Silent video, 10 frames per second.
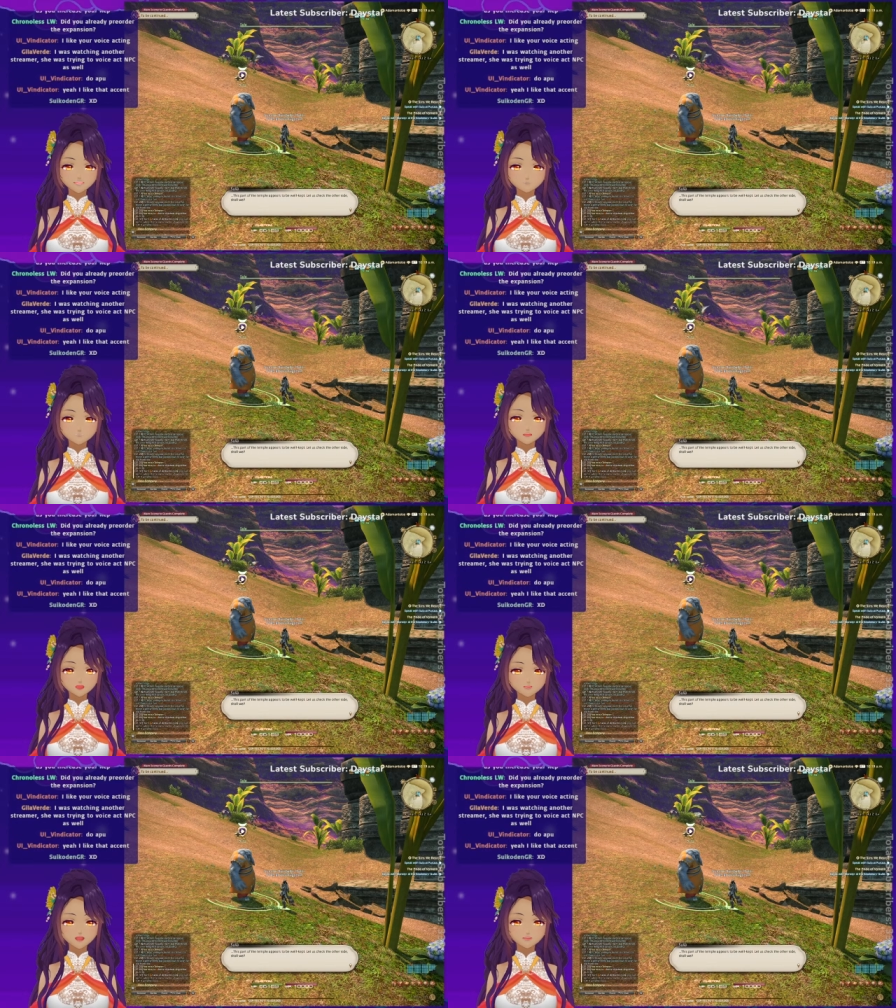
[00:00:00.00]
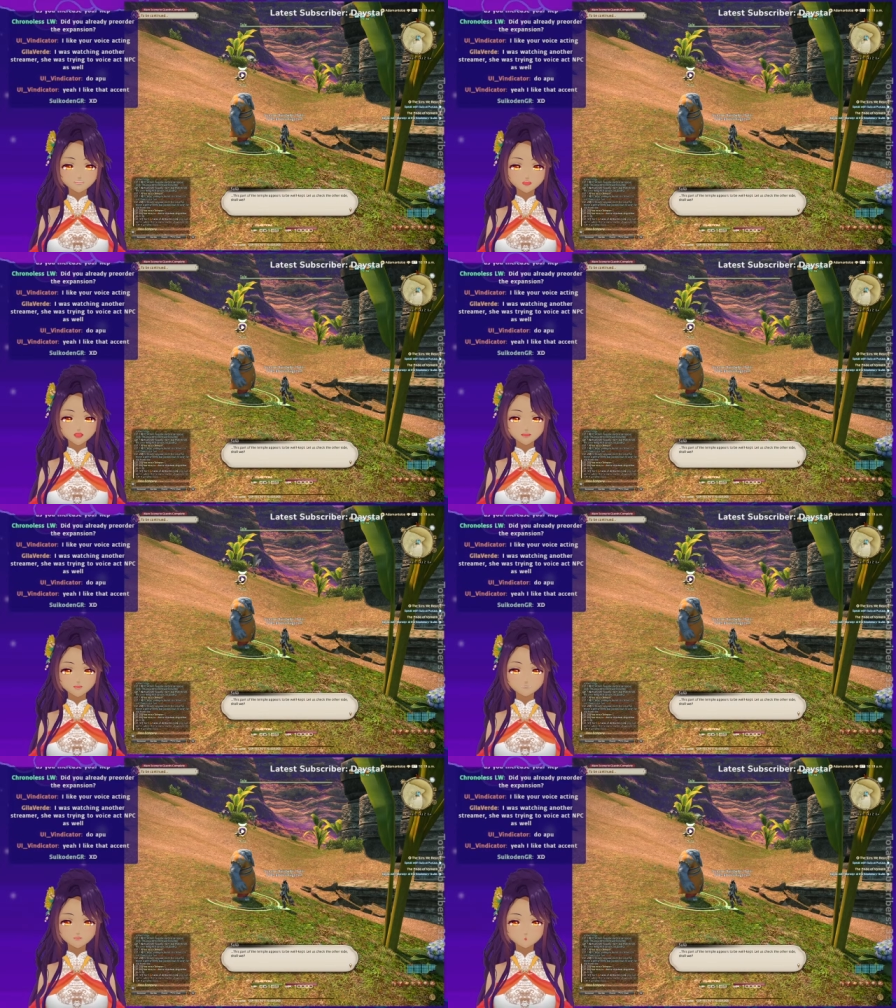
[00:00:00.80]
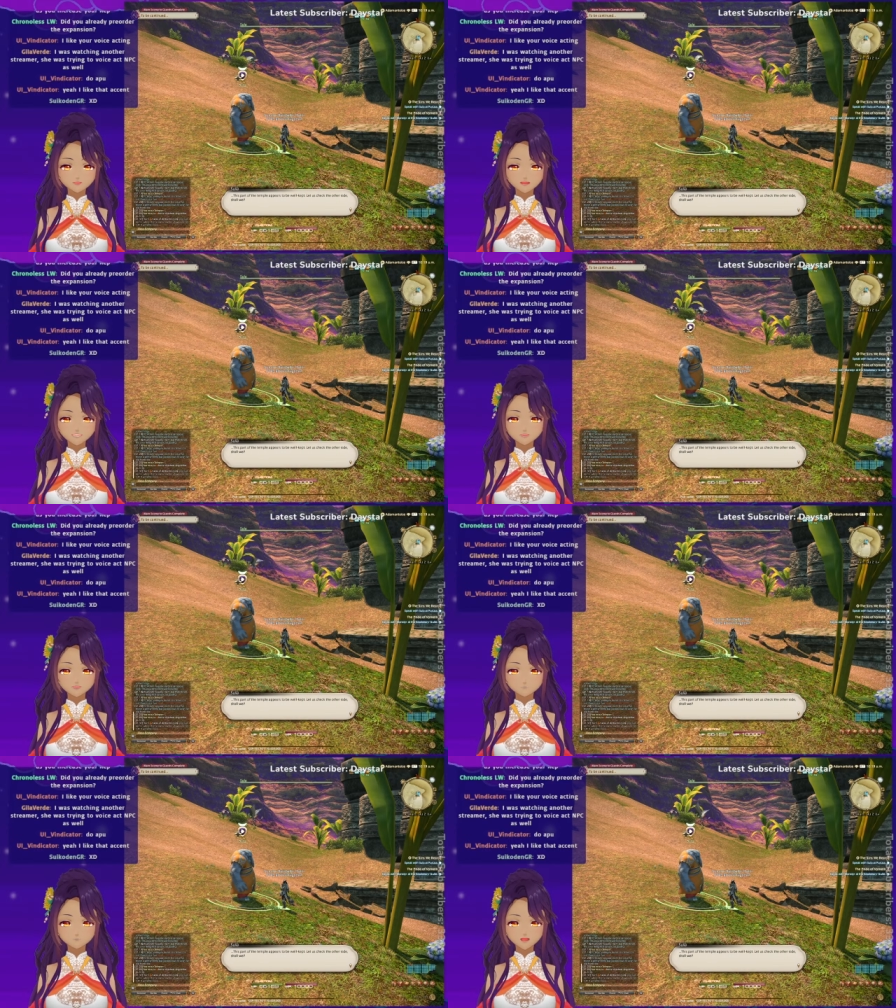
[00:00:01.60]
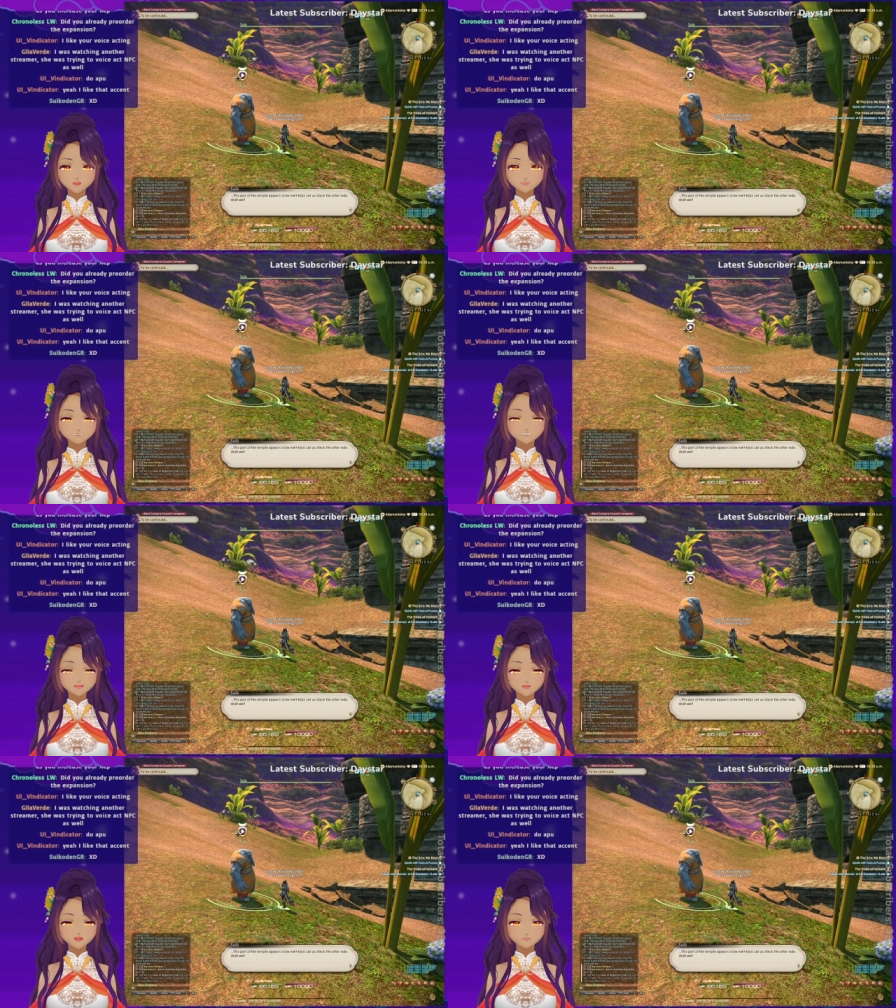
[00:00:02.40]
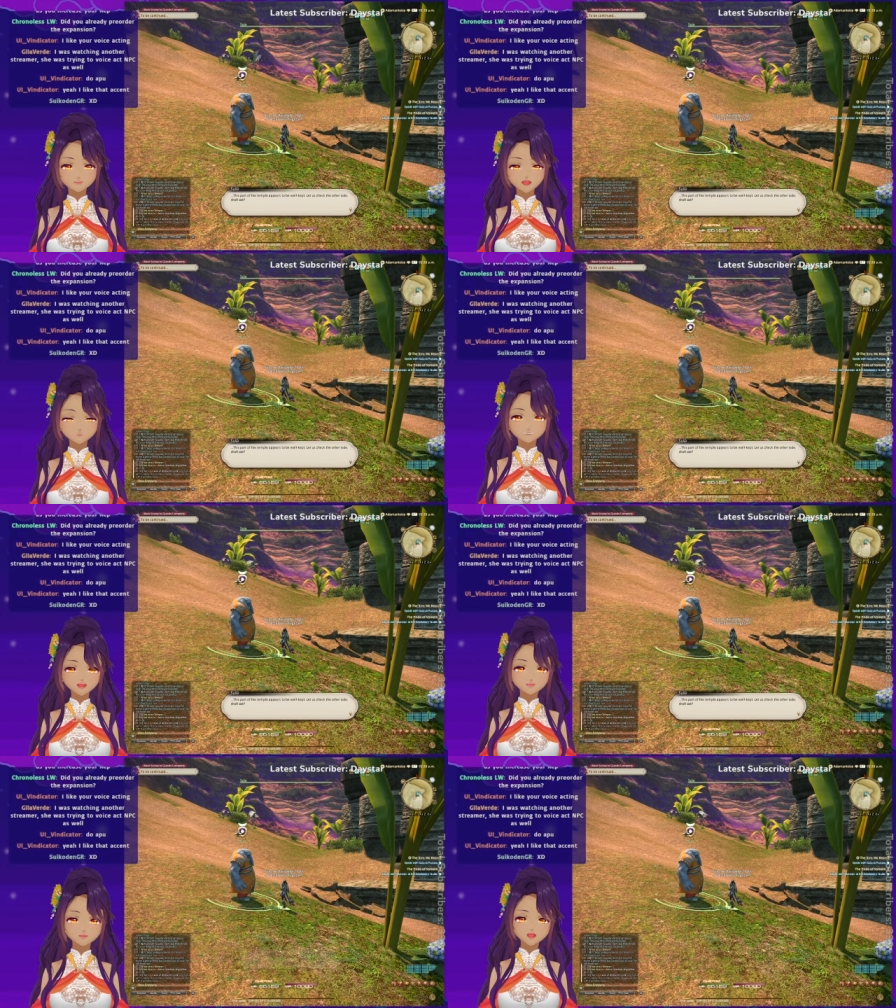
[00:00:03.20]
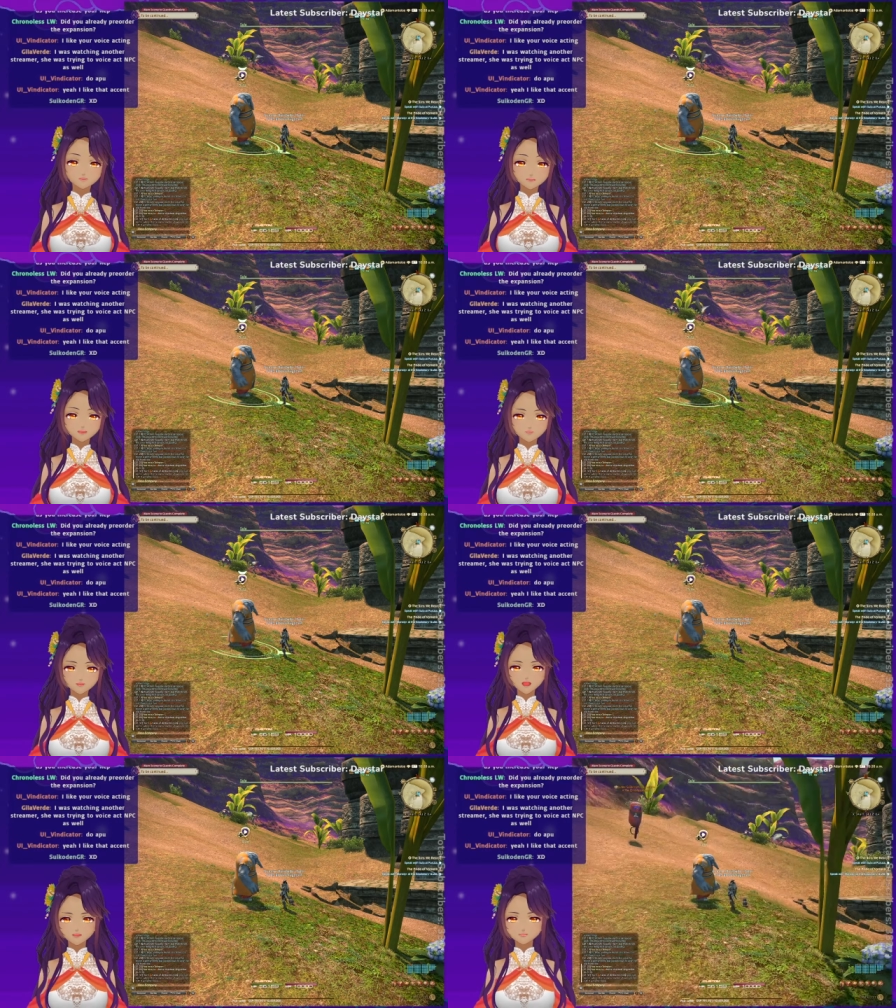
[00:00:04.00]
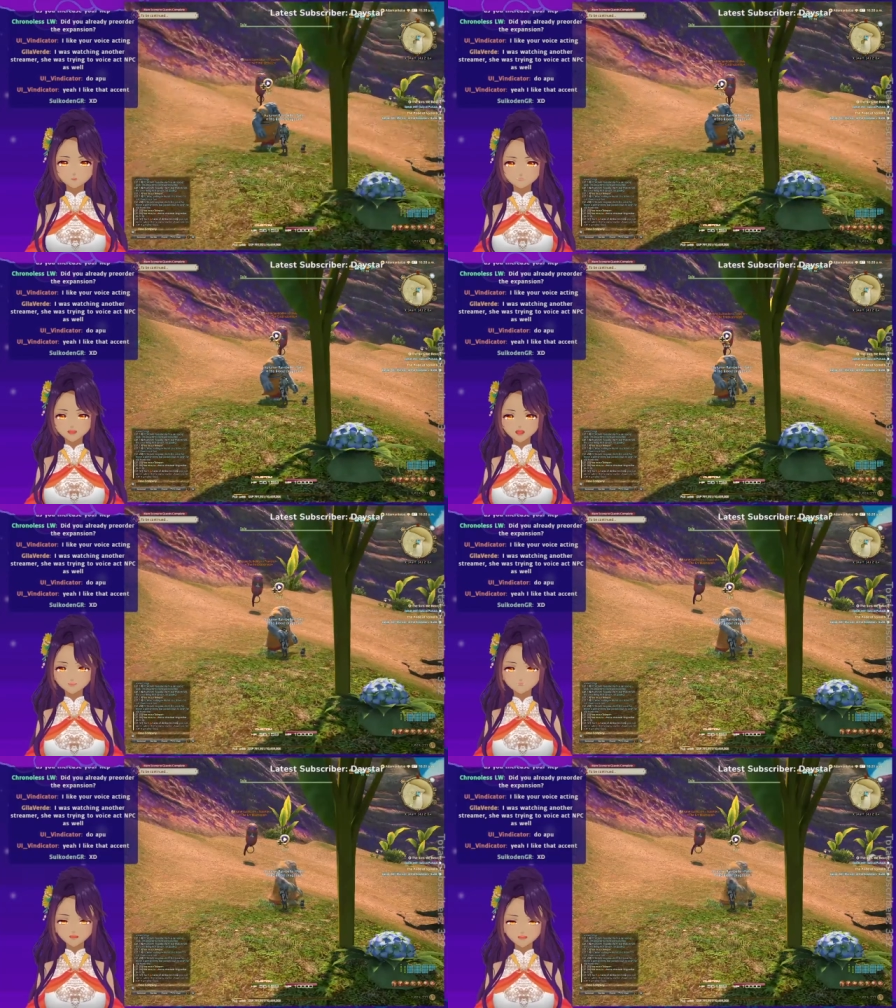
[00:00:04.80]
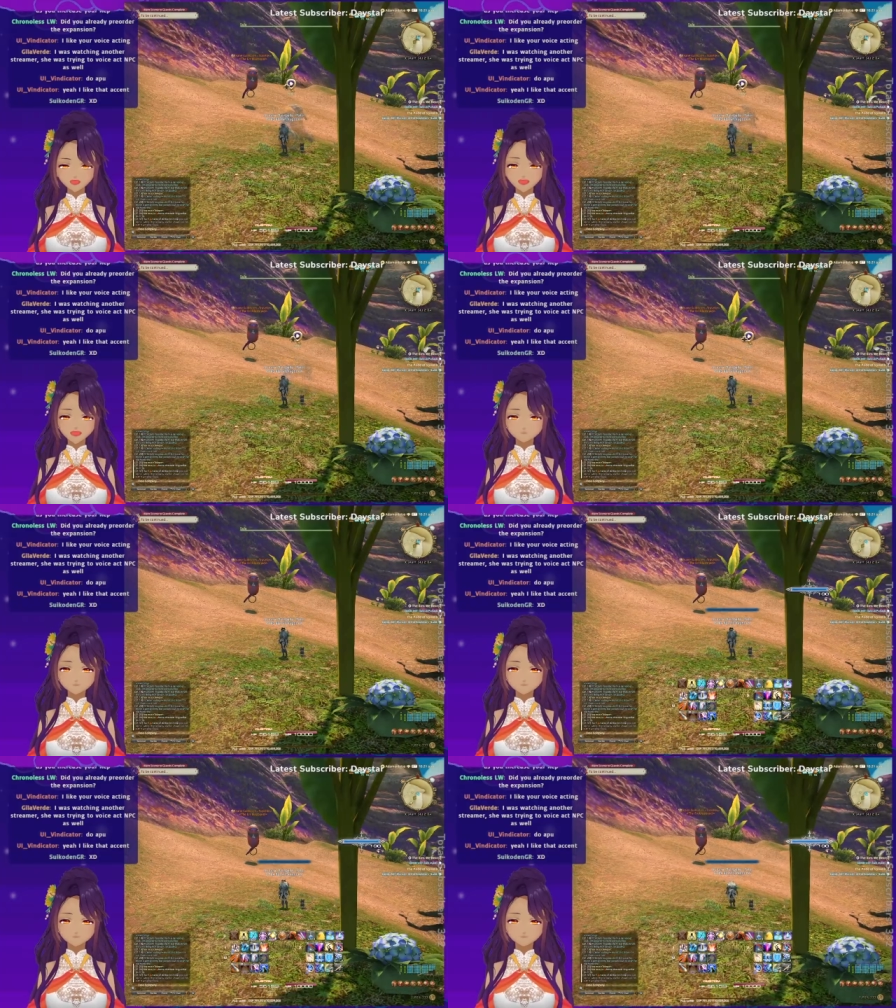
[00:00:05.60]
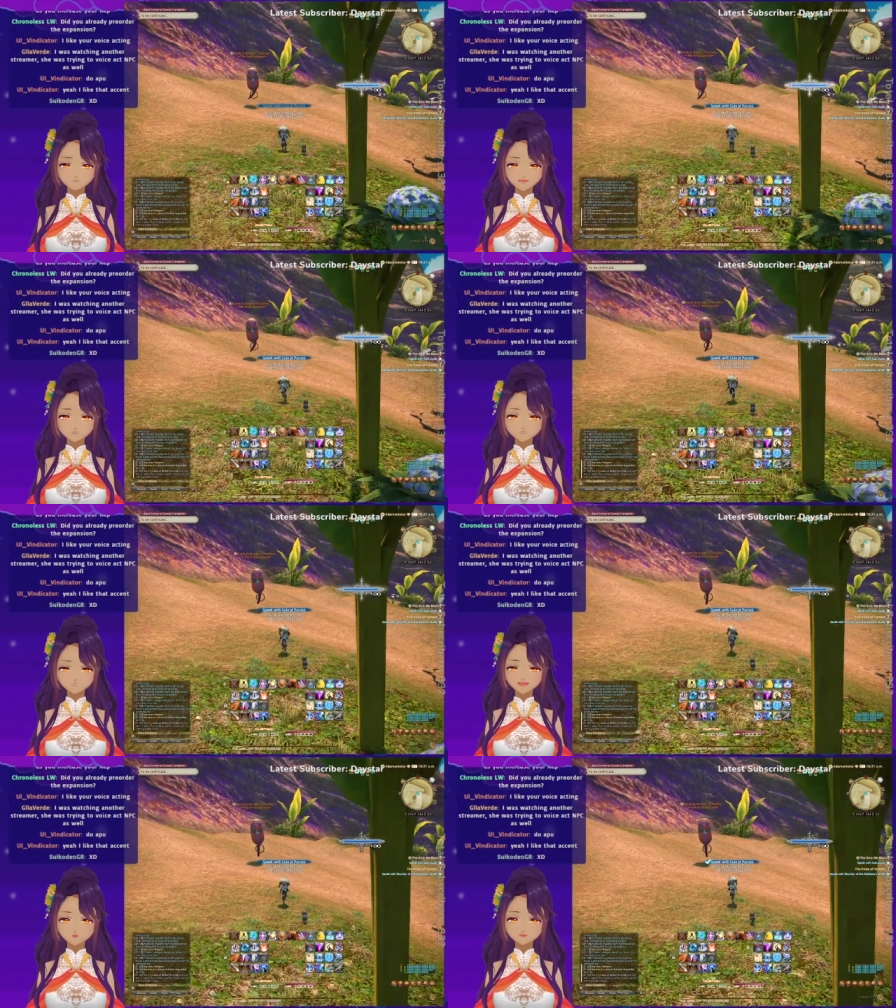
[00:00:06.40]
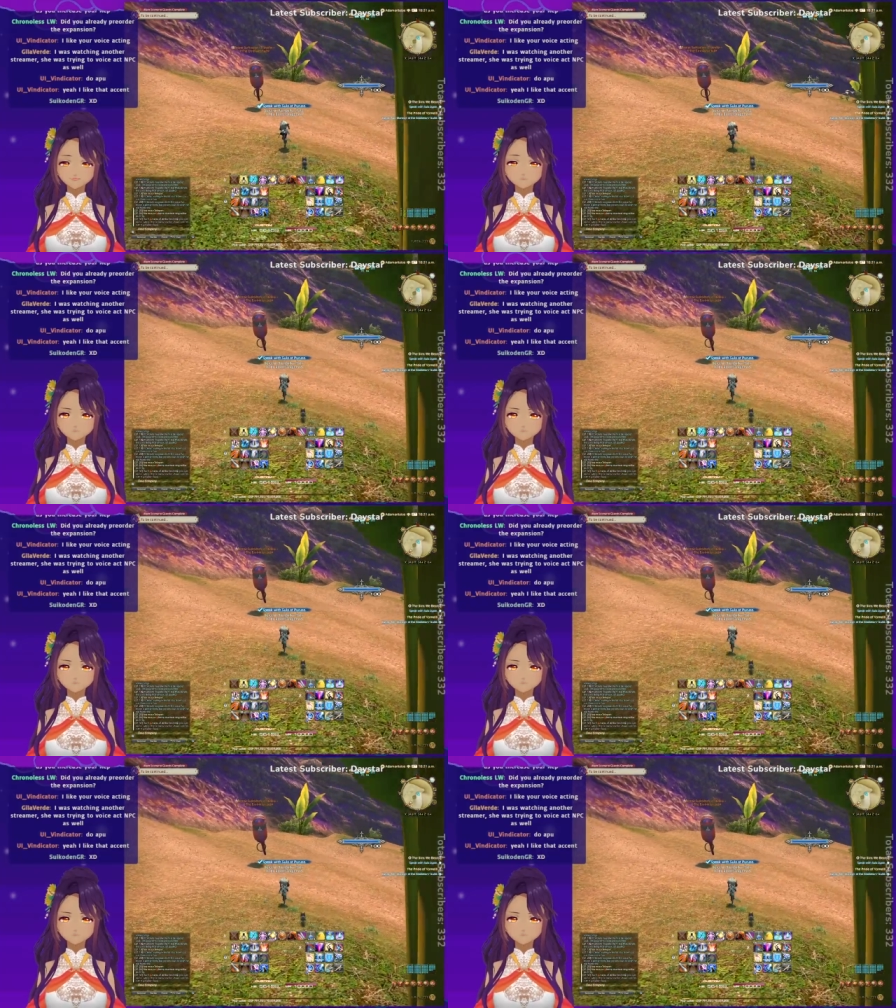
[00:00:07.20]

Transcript: This part of the temple appears to be well kept. Let us check the other side, shall we? Oh, we're about to fight on the other side. Let's go. But seriously, that's cool.